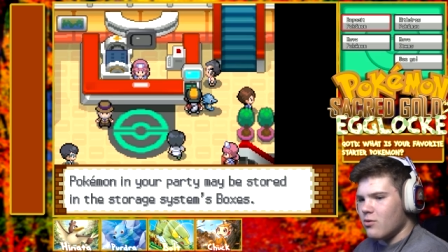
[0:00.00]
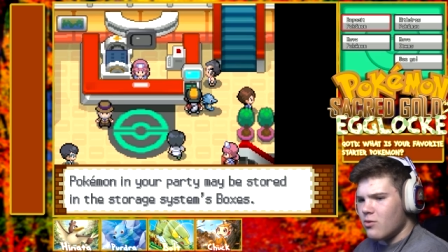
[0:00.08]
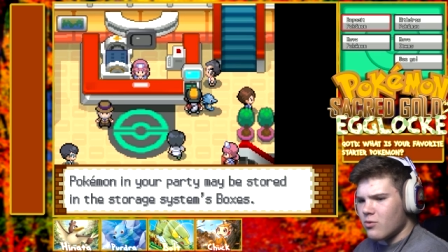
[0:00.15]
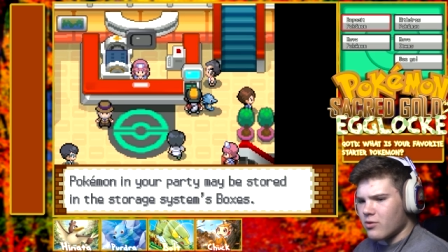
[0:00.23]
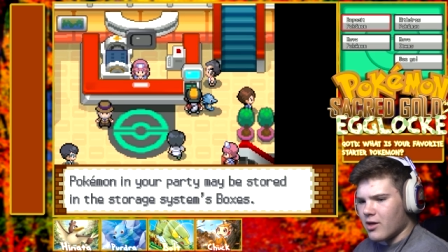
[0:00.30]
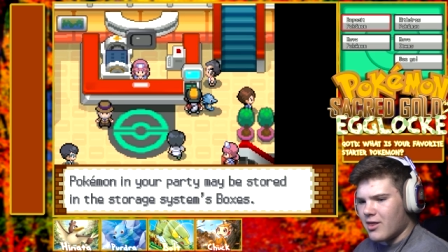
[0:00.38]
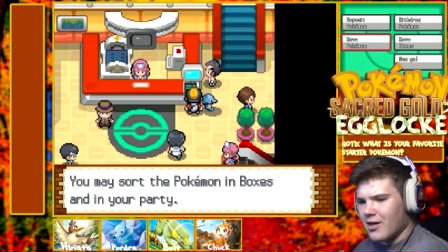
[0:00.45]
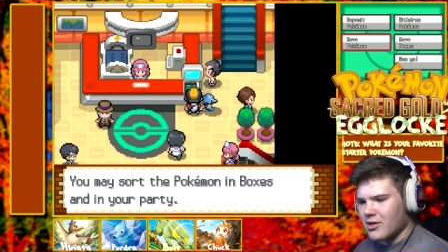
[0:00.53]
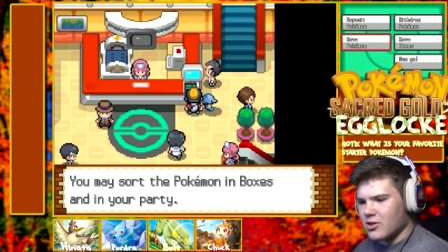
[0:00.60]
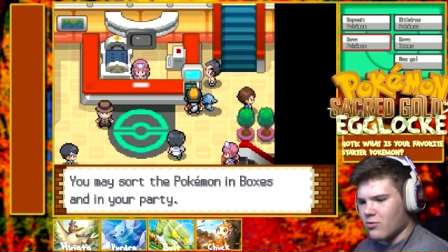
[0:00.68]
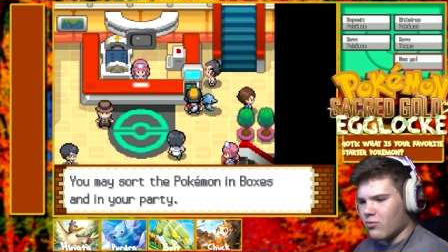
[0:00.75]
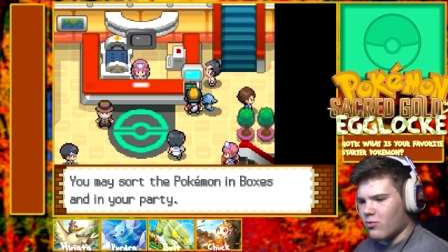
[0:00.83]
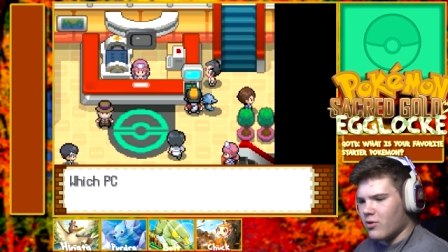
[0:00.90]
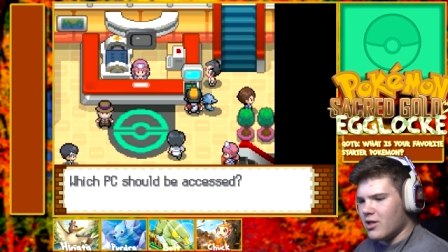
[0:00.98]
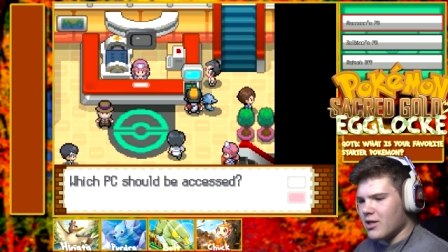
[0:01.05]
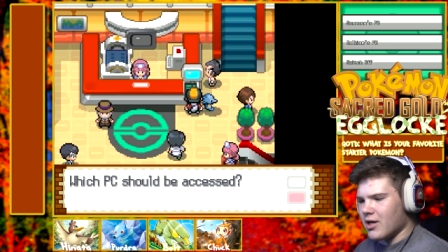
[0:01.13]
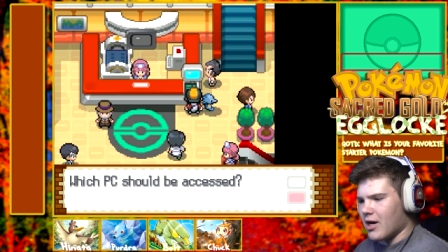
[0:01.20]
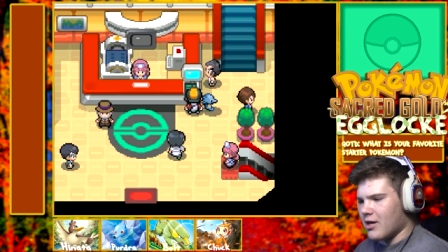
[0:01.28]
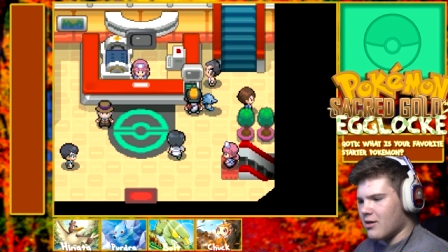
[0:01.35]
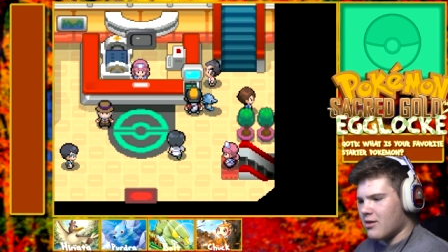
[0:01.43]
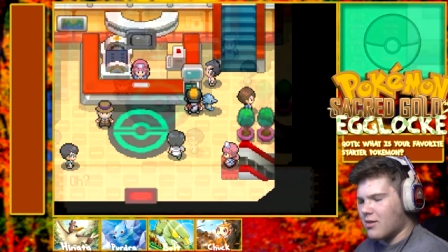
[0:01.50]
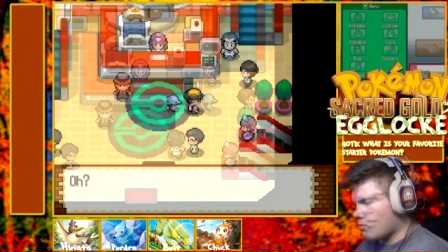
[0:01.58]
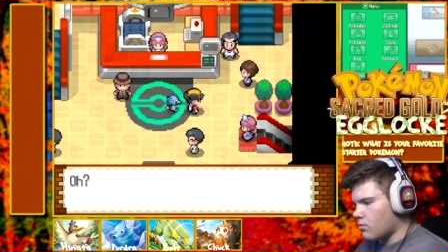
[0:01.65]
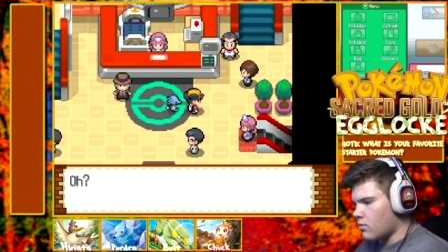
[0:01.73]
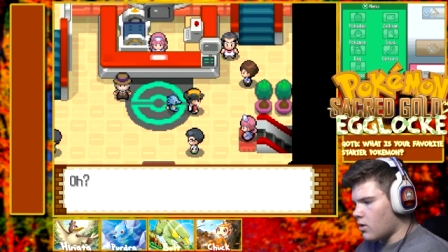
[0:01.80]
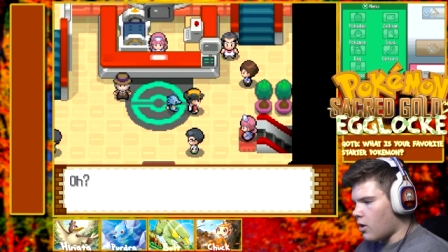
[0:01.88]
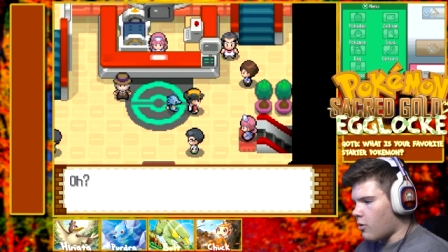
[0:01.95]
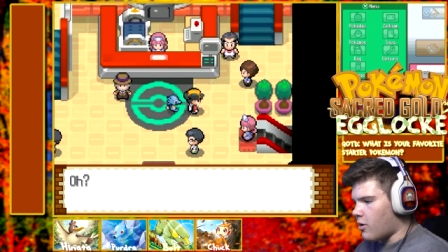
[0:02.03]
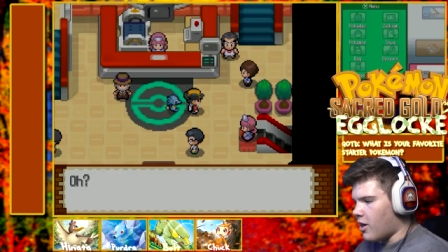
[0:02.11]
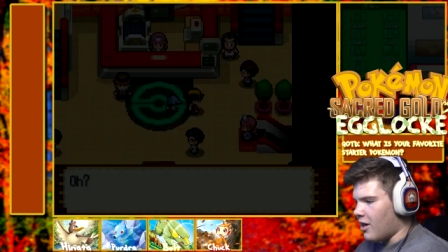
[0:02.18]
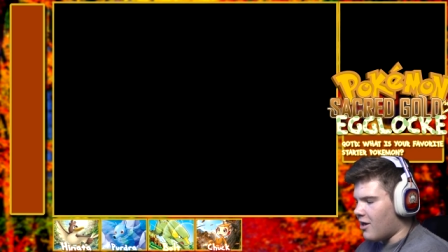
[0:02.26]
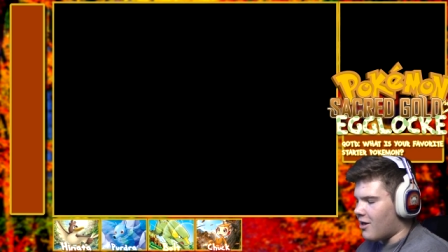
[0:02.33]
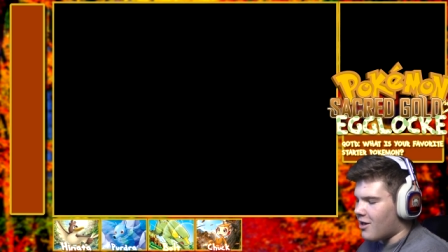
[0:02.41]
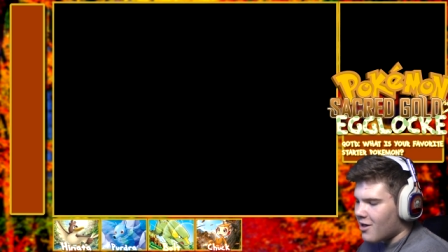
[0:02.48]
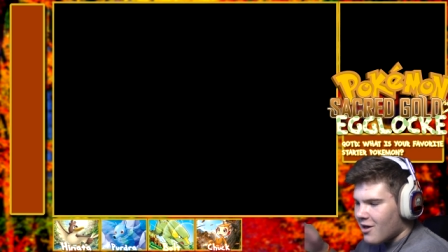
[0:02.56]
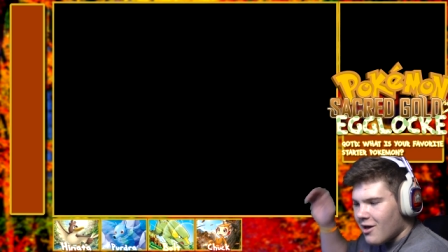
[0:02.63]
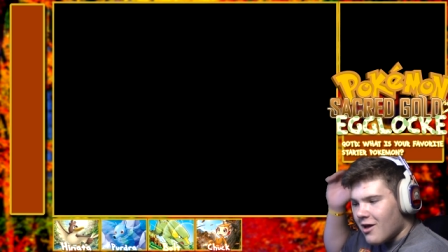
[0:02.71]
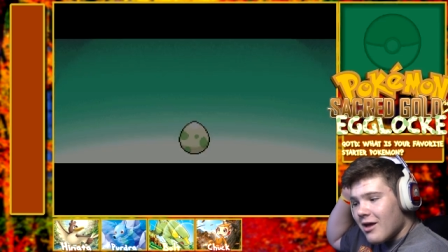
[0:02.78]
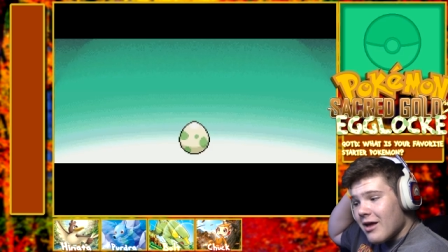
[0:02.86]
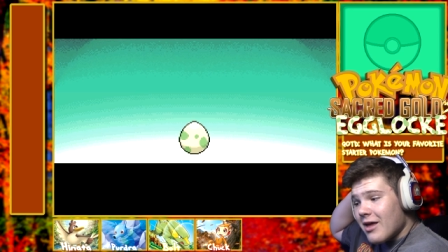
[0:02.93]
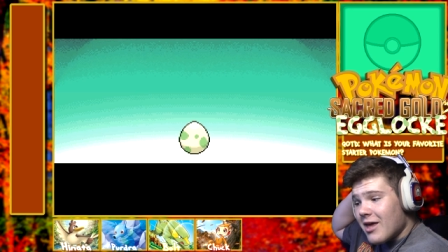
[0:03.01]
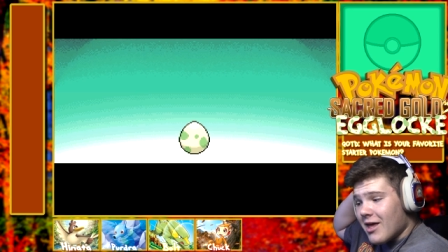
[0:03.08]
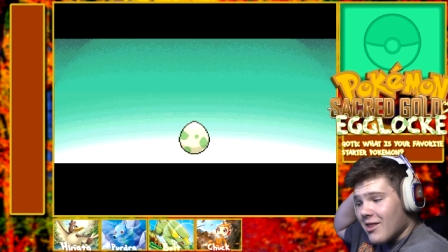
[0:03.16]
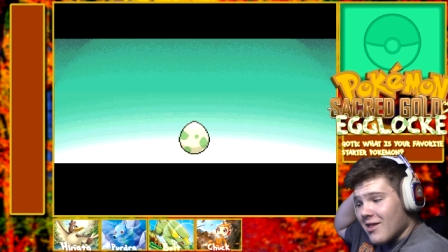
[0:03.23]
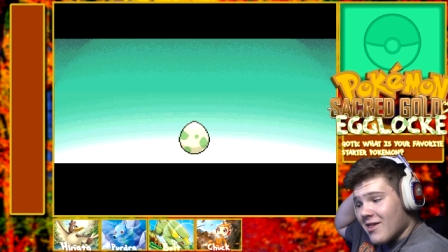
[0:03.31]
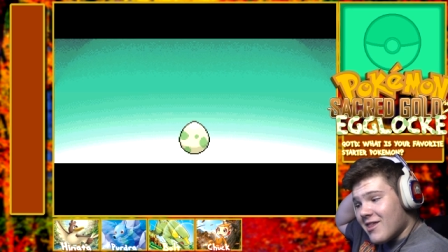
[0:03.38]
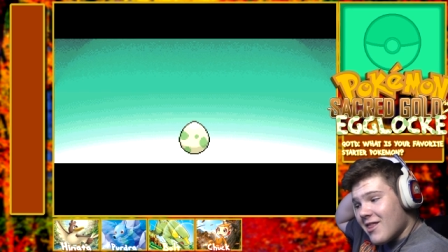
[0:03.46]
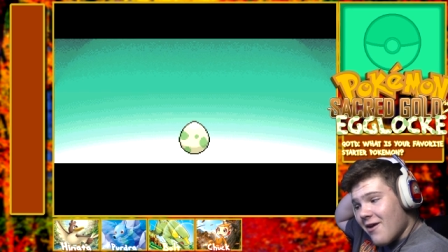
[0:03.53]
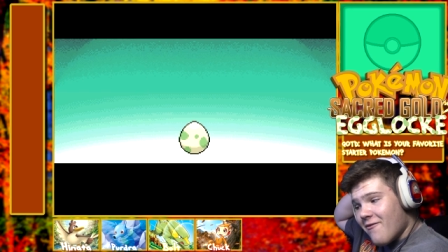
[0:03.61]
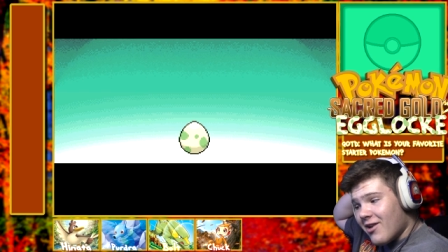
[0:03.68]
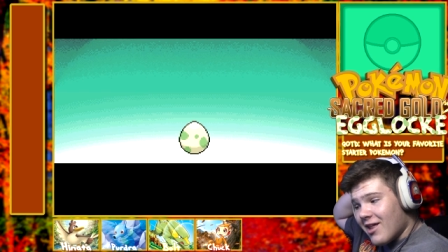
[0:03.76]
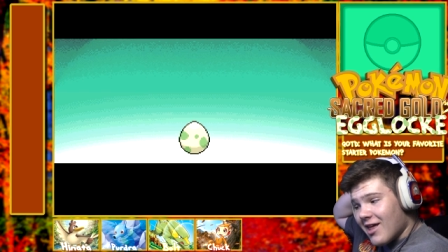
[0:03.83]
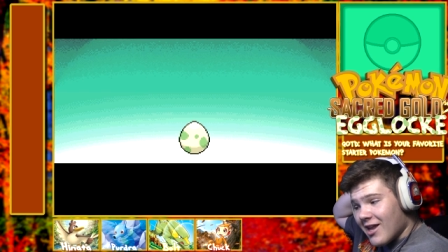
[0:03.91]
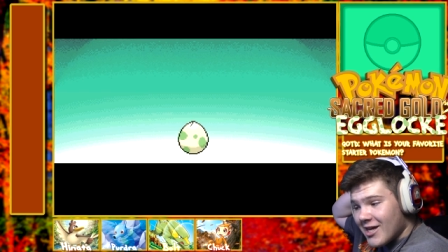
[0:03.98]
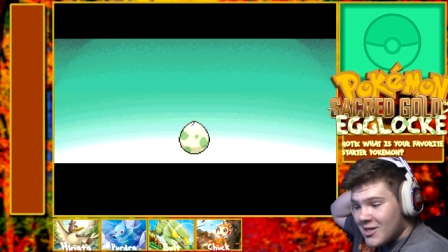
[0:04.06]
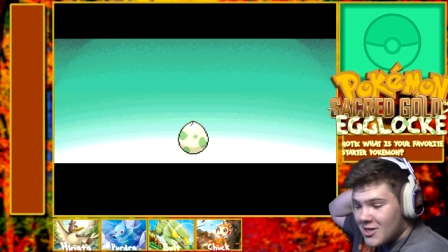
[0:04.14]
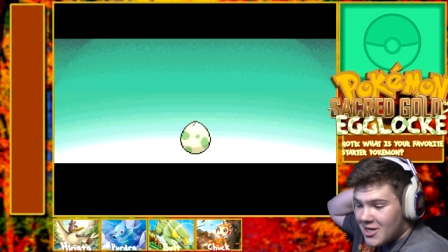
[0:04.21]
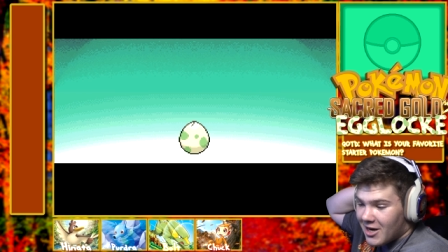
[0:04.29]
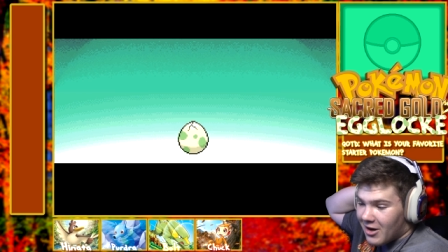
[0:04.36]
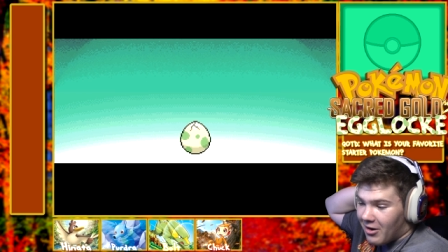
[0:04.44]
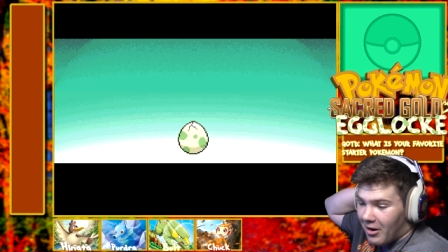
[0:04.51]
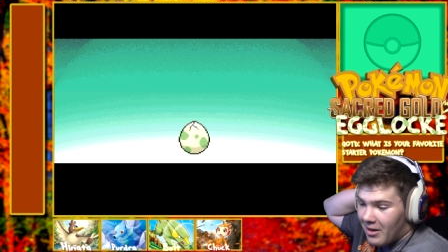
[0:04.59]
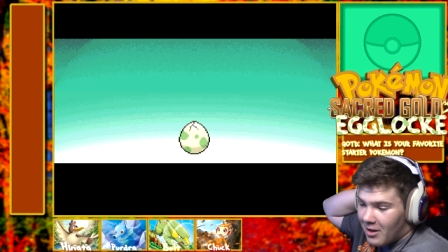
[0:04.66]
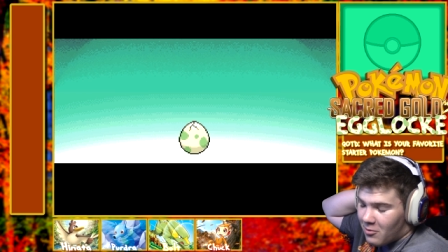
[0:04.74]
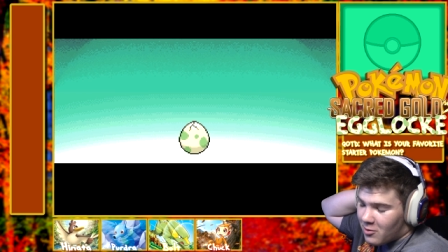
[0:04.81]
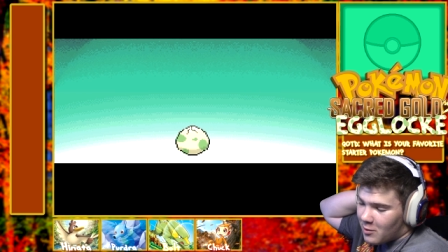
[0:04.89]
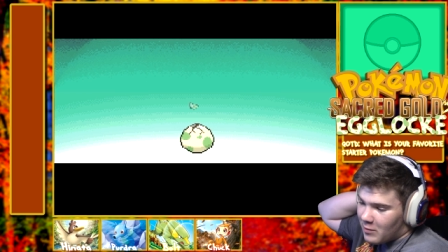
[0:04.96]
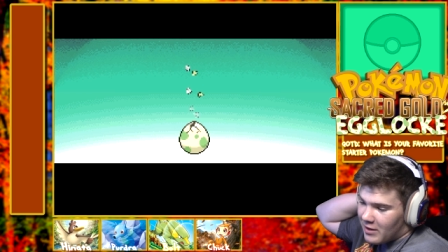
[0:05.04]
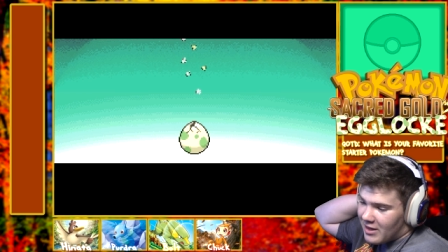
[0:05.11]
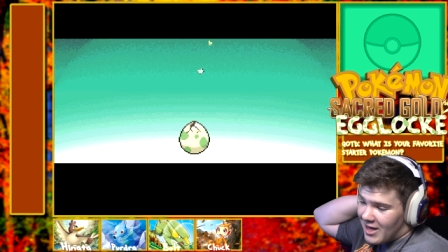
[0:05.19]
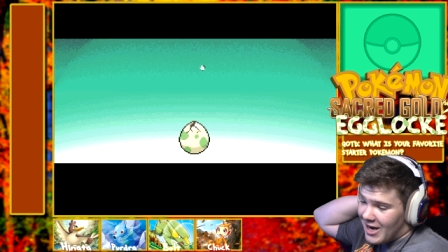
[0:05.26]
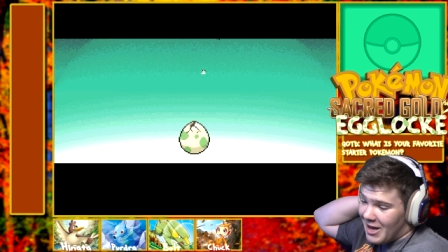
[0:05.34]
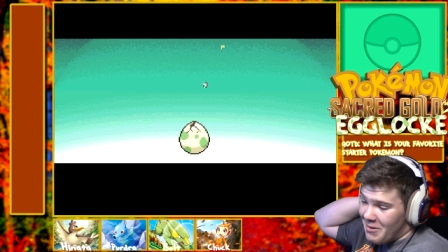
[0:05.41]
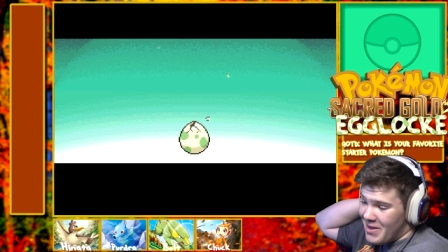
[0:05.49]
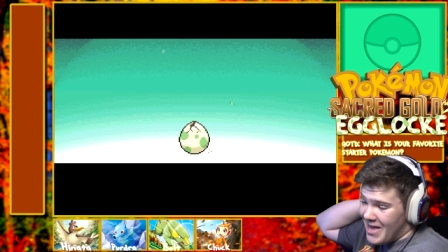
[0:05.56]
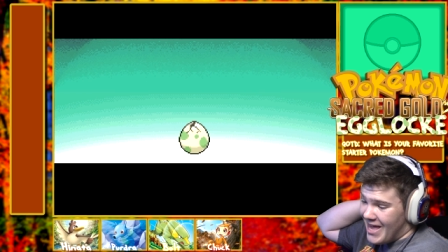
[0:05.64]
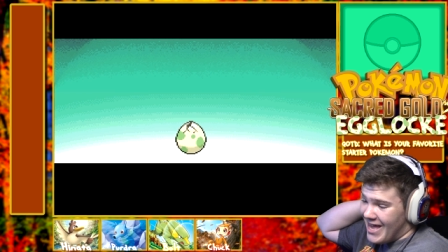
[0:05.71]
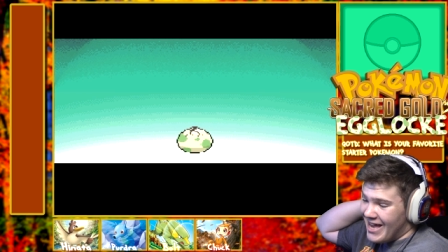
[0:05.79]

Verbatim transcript: Oh, that's actually really nice. Okay. Yeah, this is definitely a legendary. I wonder what it's gonna be.